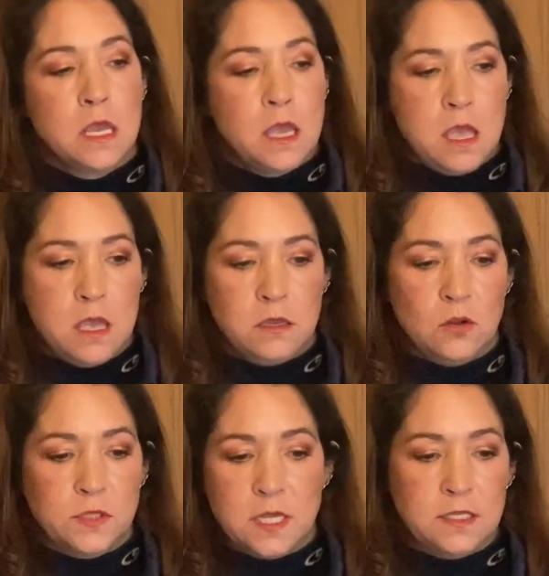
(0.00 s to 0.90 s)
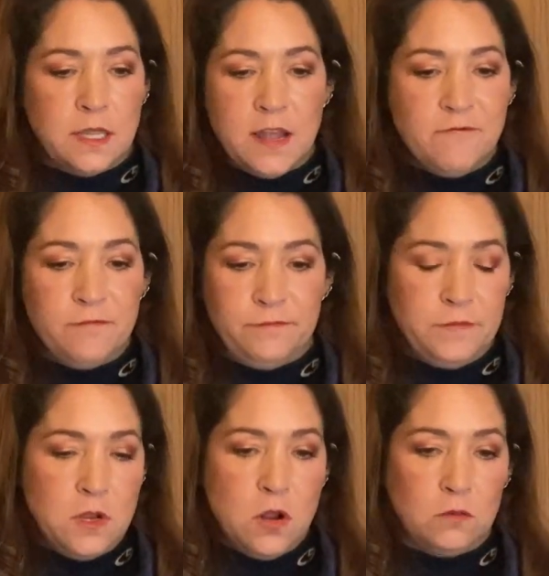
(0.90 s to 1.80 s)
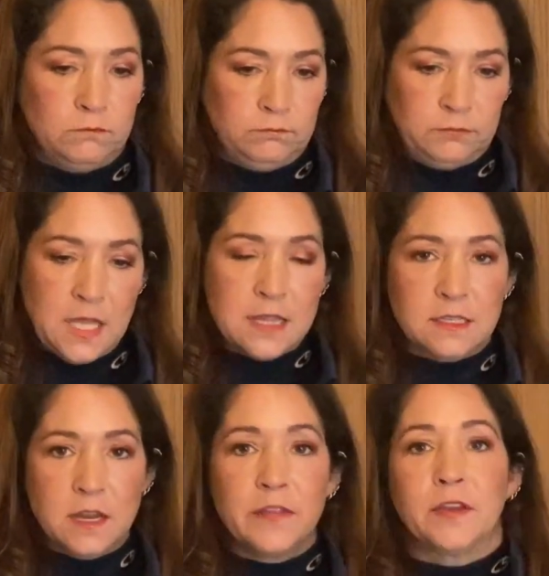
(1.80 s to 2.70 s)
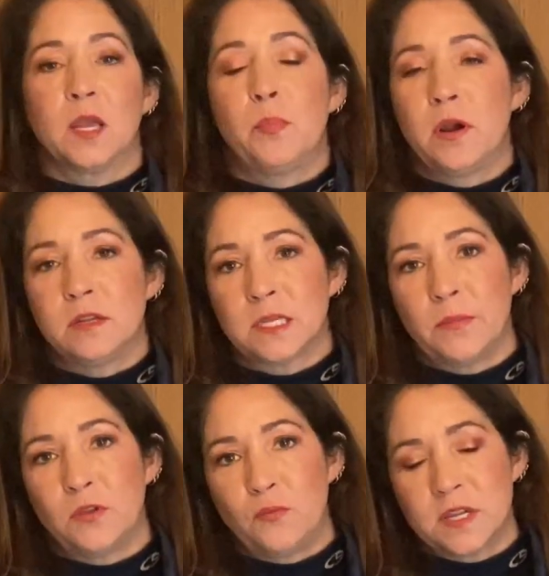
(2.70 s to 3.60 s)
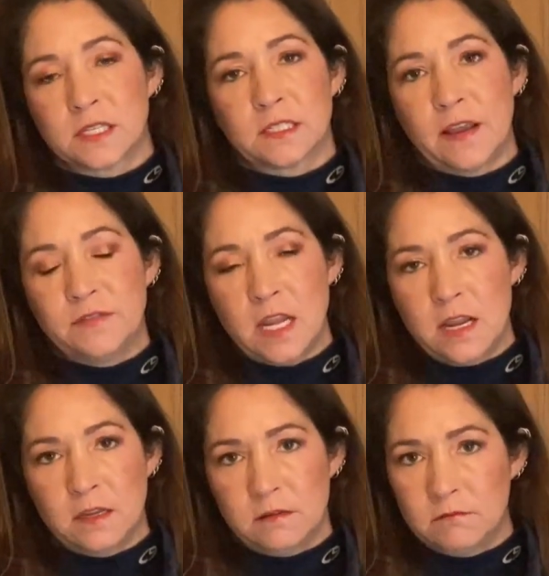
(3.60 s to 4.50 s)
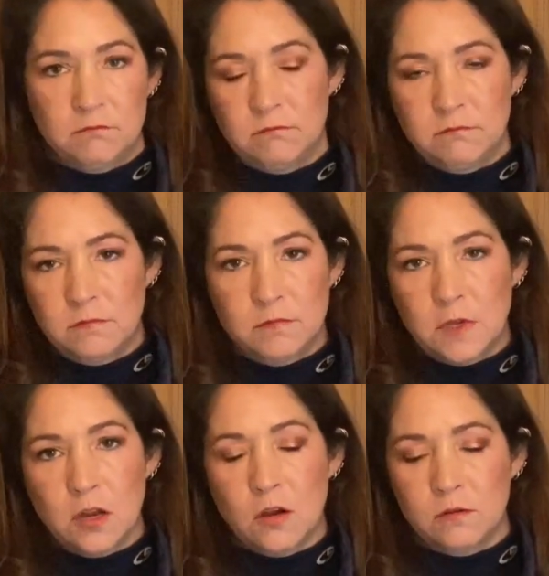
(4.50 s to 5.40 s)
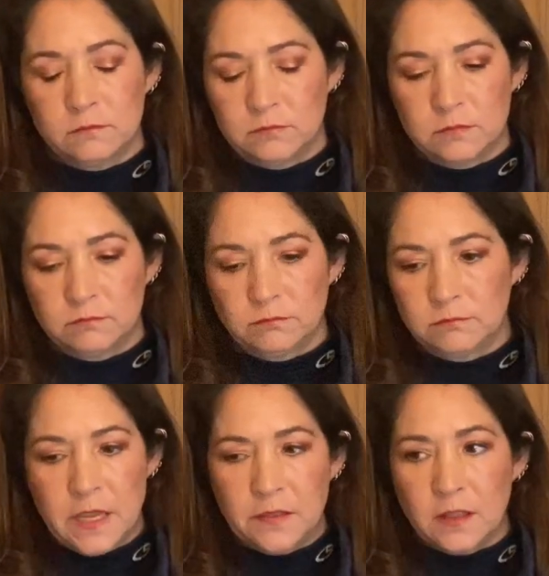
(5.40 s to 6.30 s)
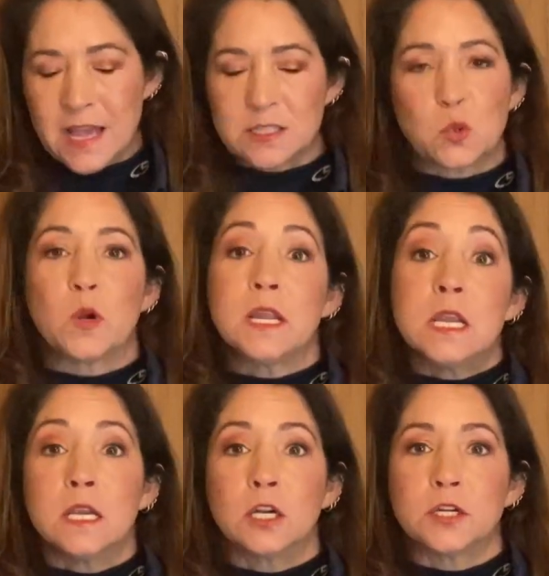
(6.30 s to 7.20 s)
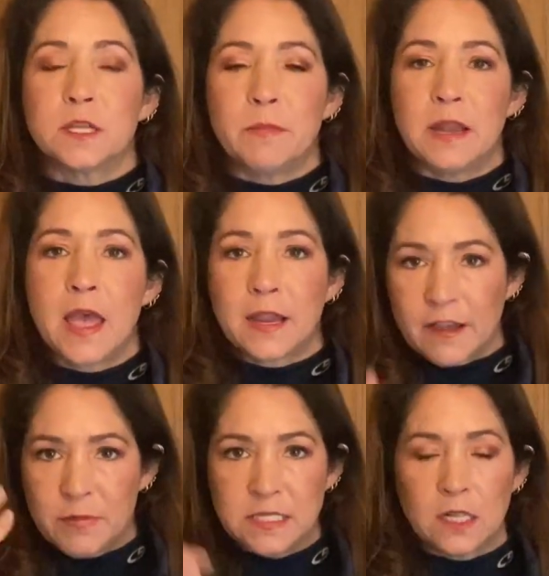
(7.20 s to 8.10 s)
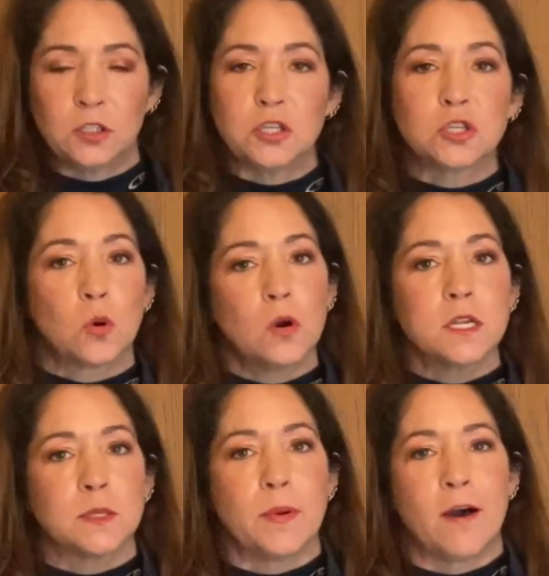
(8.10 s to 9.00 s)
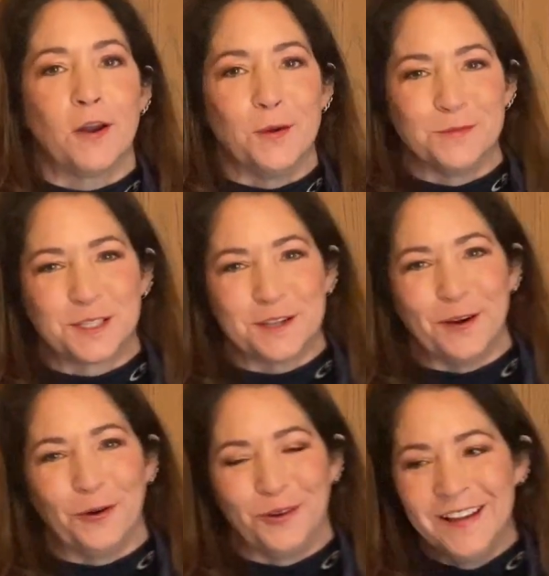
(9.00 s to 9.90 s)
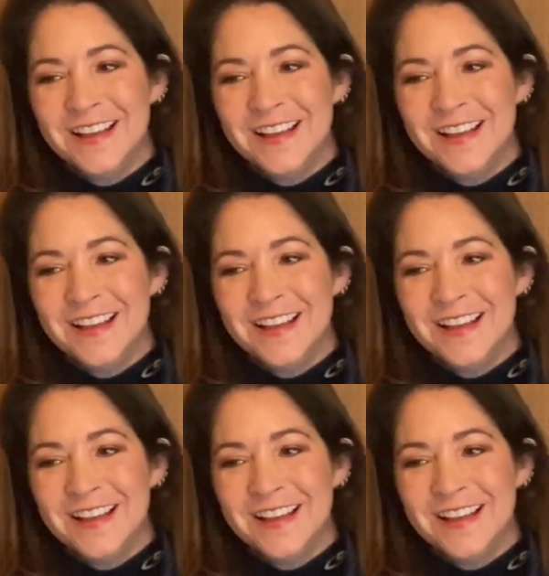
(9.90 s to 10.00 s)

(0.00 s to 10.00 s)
And, you know, since then I've, you know, that's nothing compared to some of the risks I've taken, you know, in the last 20 years. I mean, heck, I've been telling you stories about them. So